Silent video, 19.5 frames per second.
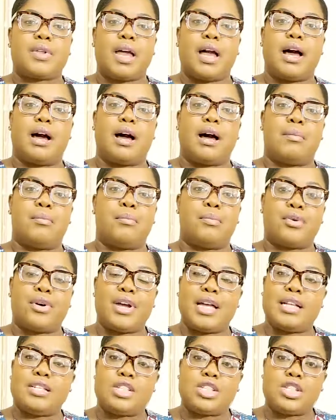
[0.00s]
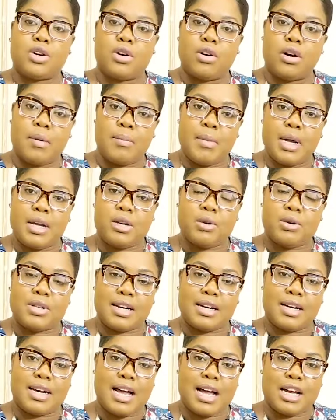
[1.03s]
brainstorming, those
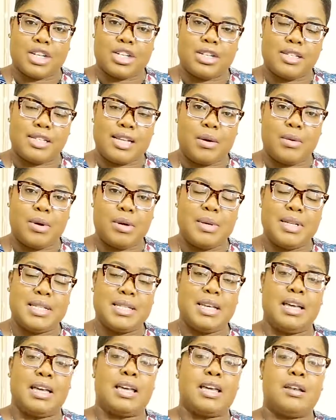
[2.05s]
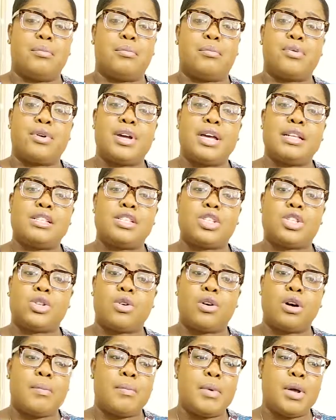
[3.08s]
are the actions I will be taking.
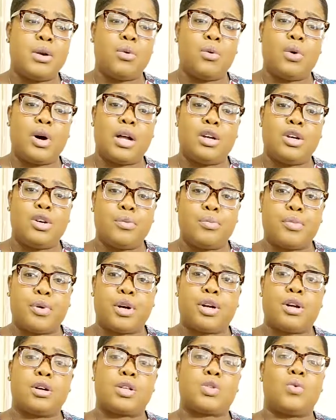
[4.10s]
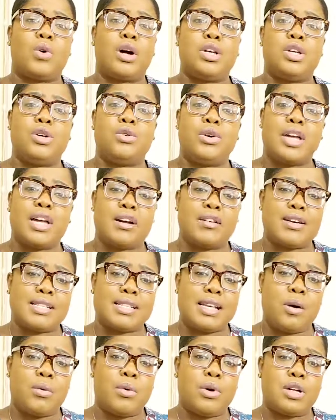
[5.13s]
Brainstorming what new products, what new
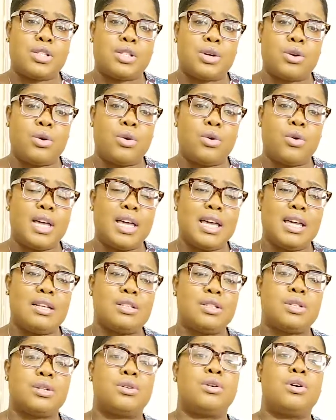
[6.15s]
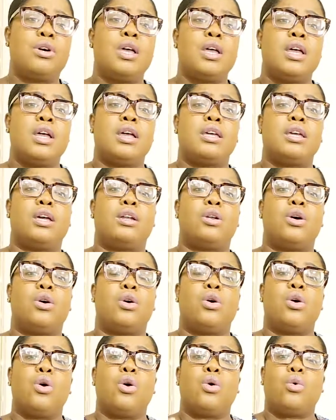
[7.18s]
areas I want to go into,
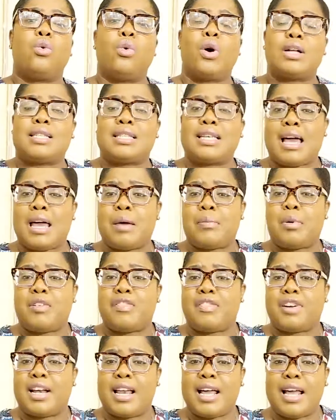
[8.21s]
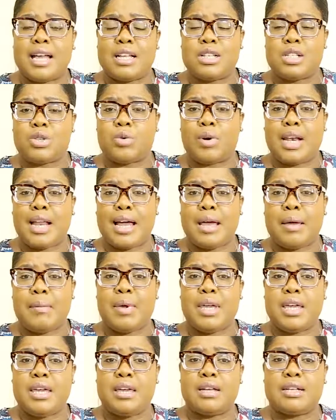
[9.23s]
what type of clients will I
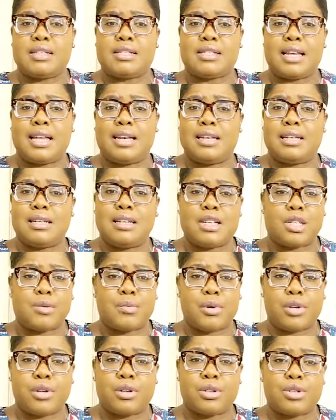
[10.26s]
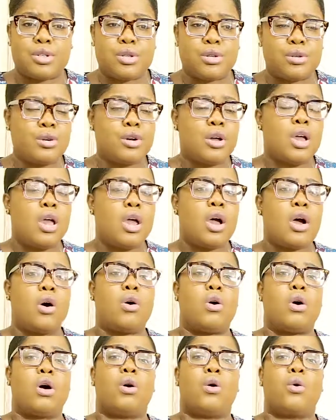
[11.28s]
be selling this product to,
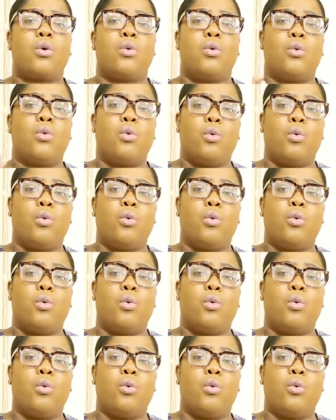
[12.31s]
or